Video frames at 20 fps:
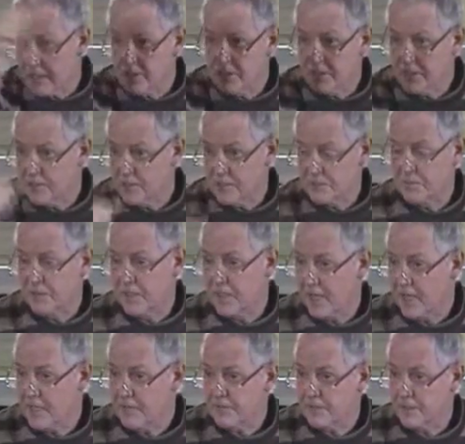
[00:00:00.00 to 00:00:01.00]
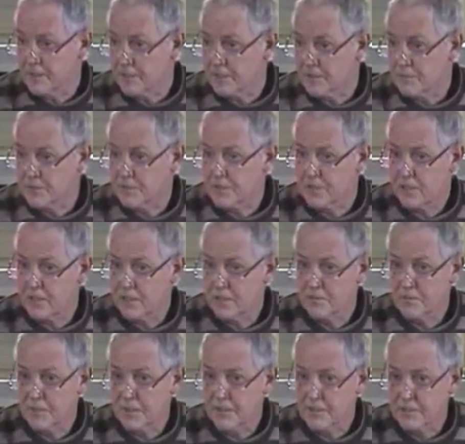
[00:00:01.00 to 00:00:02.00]
energy is behaving in a
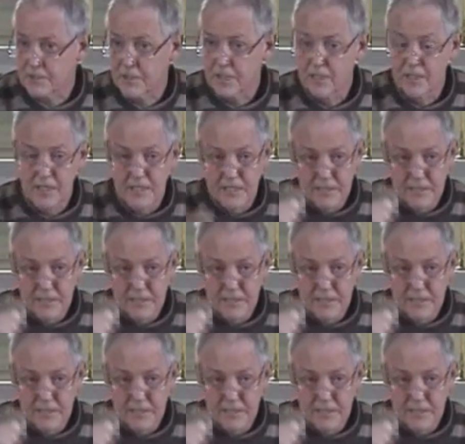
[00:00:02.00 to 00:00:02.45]
particular place.